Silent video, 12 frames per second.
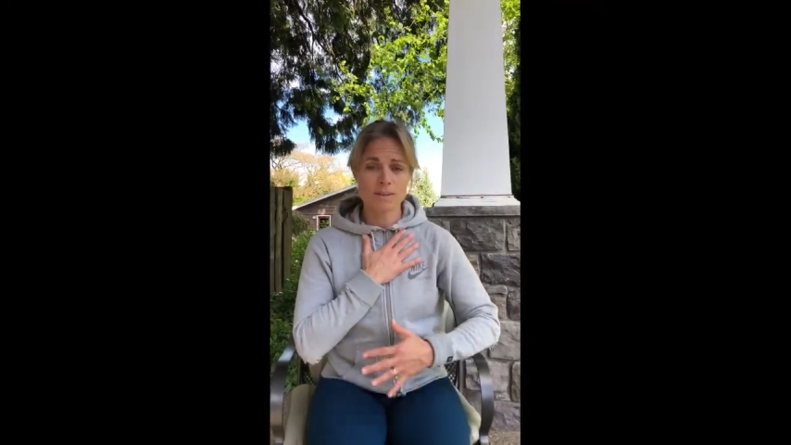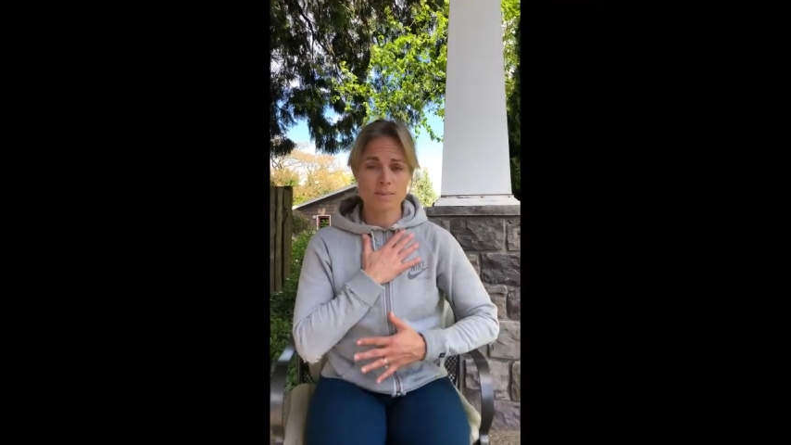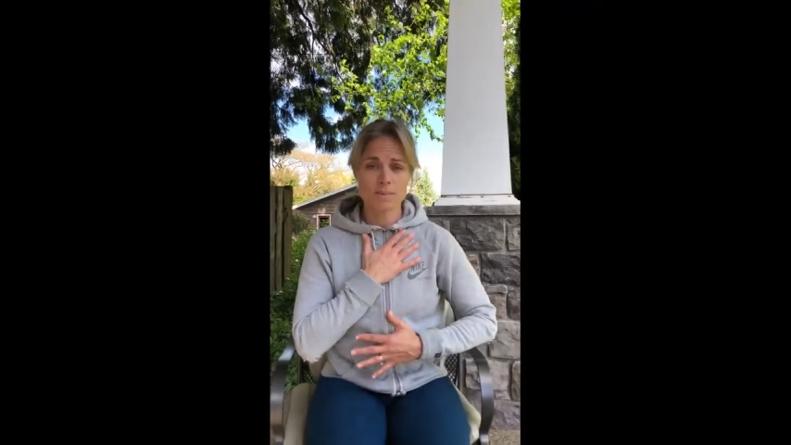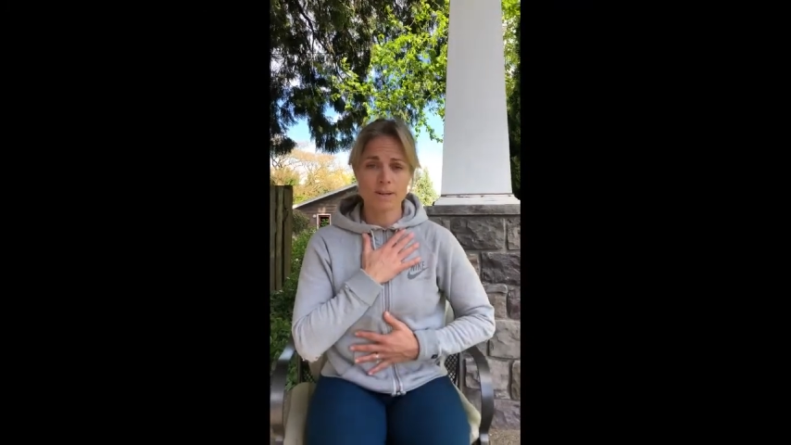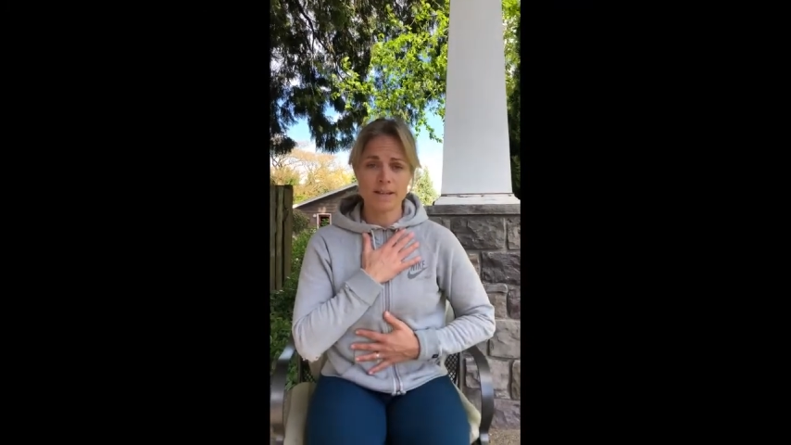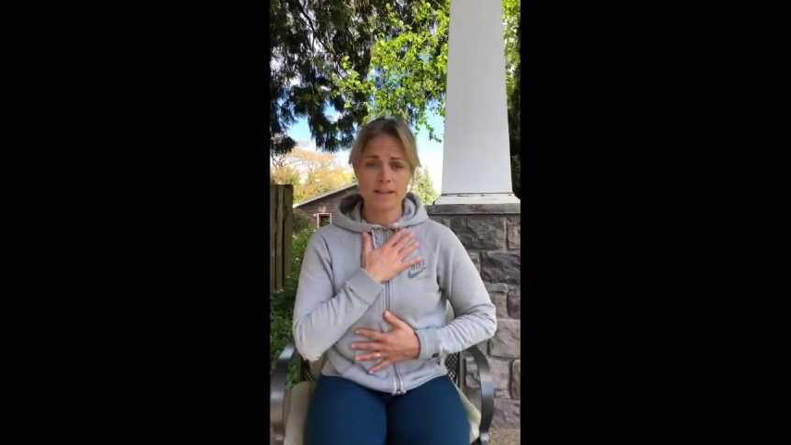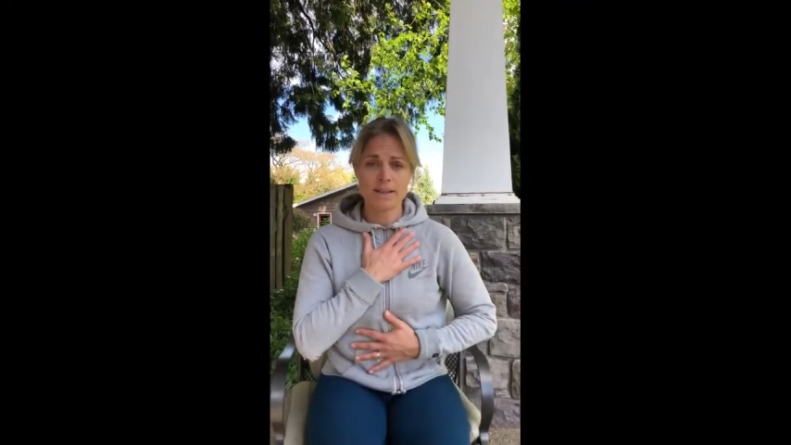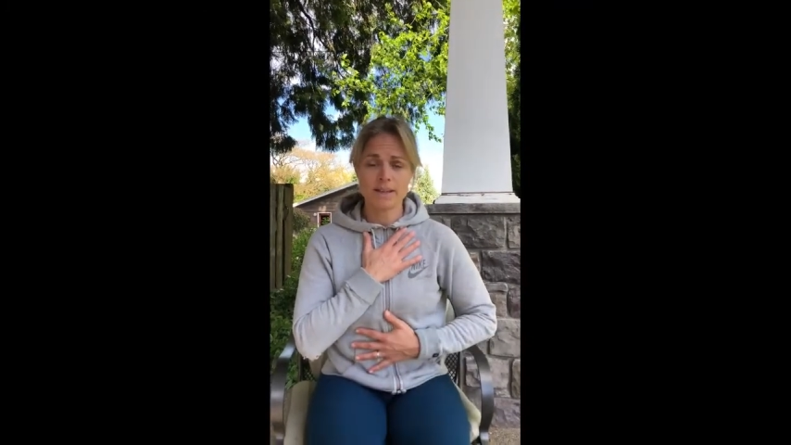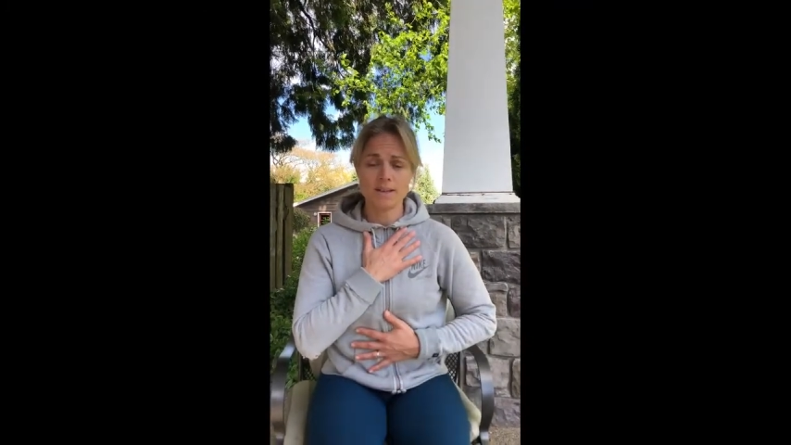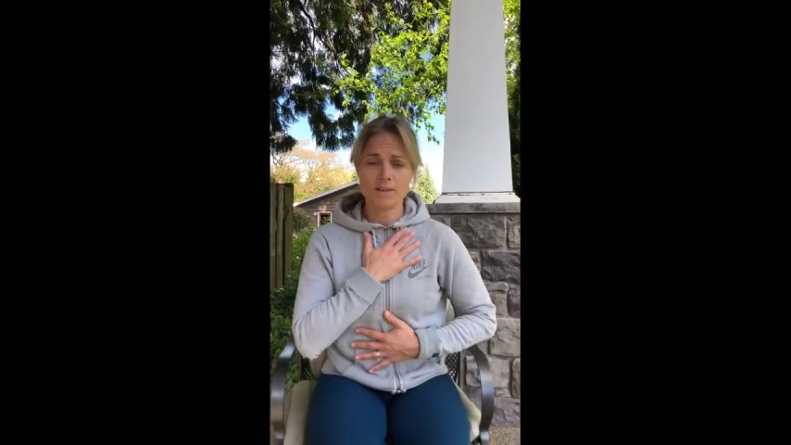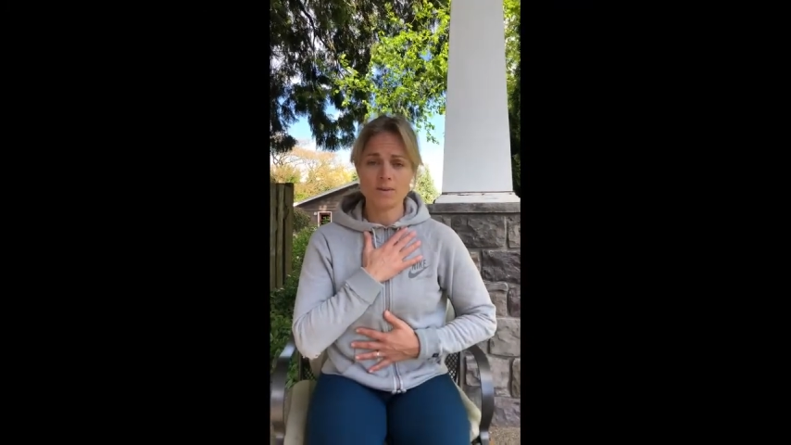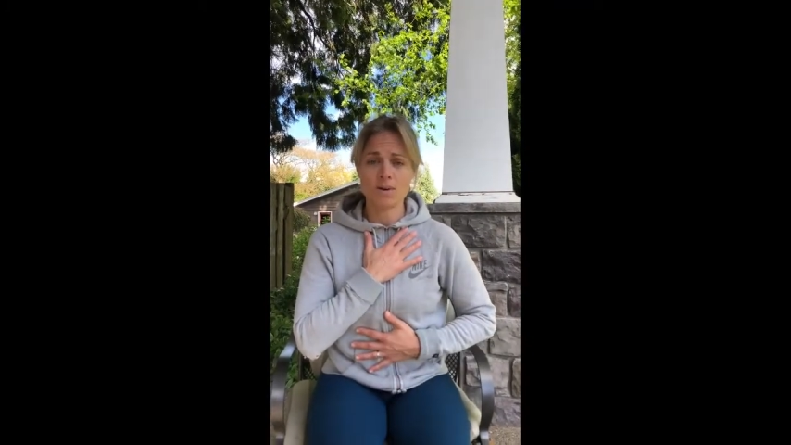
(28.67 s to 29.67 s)
to breathe
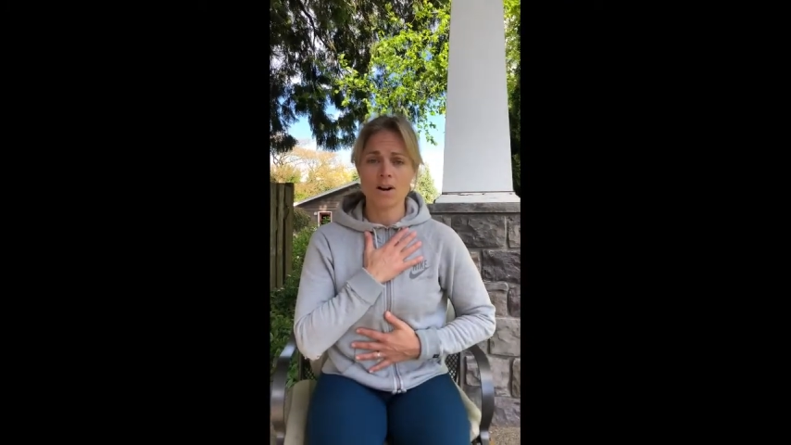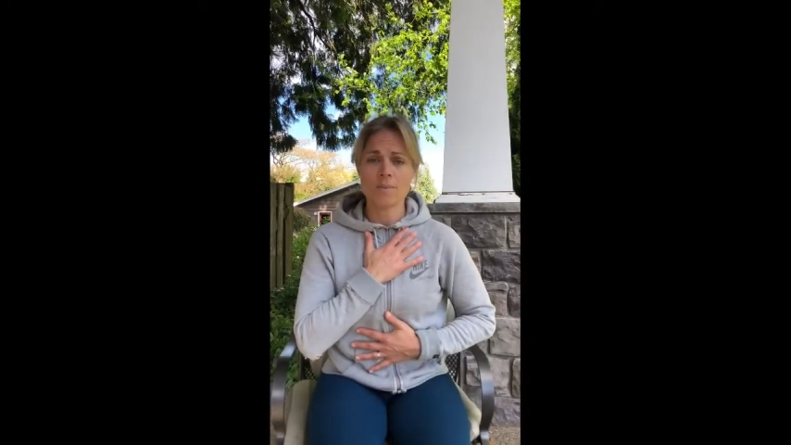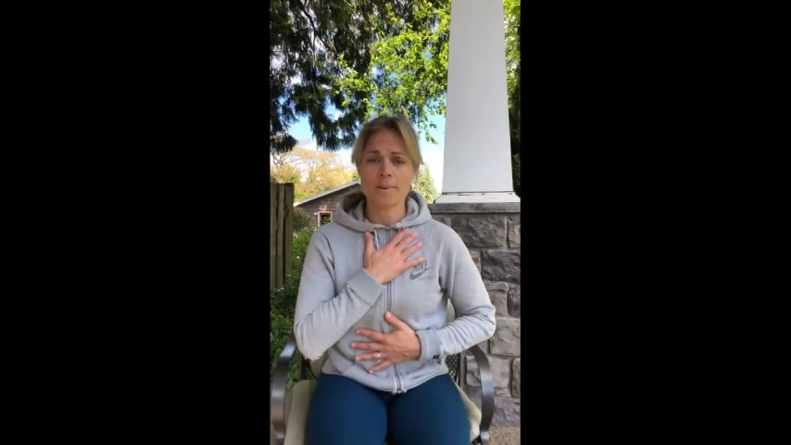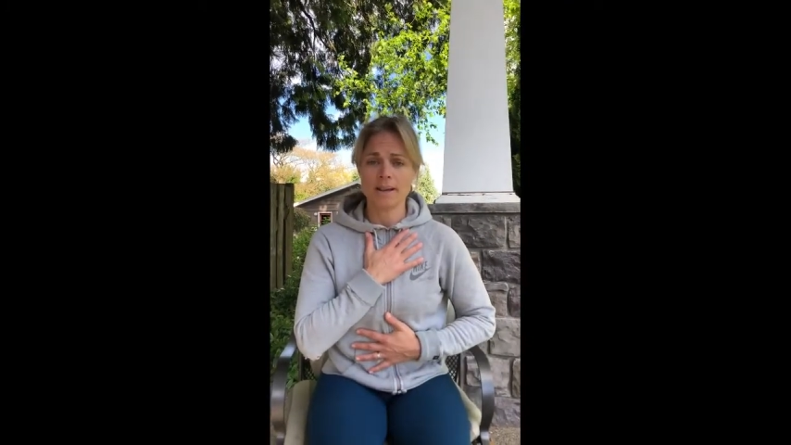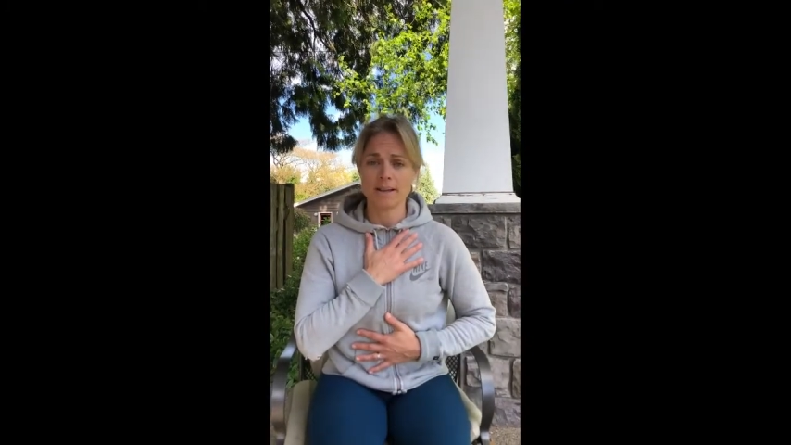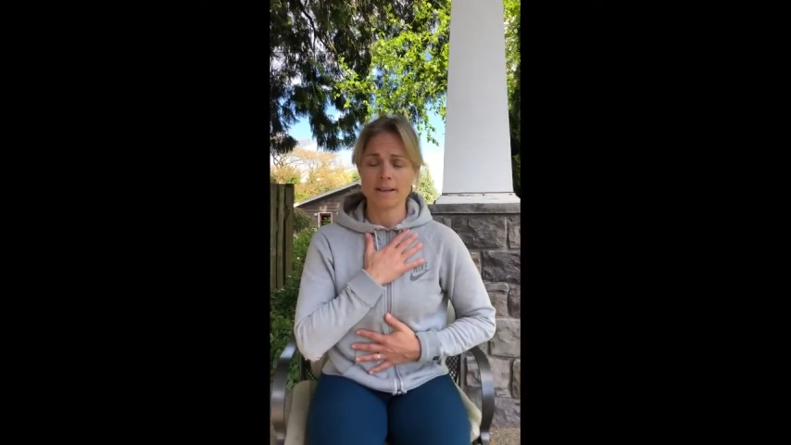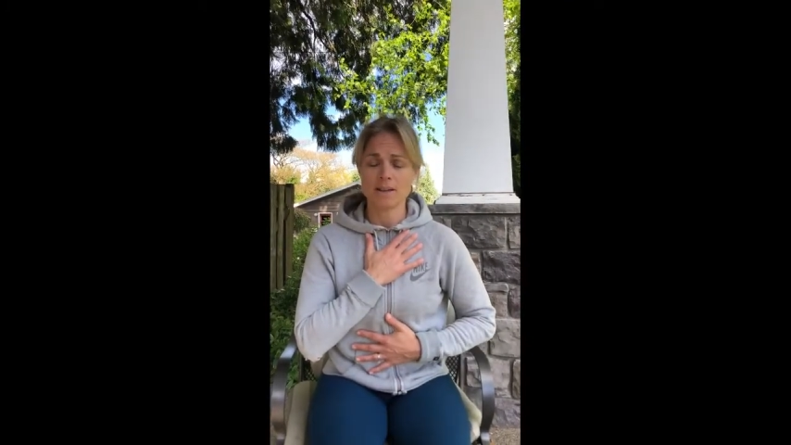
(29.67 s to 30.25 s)
into our belly.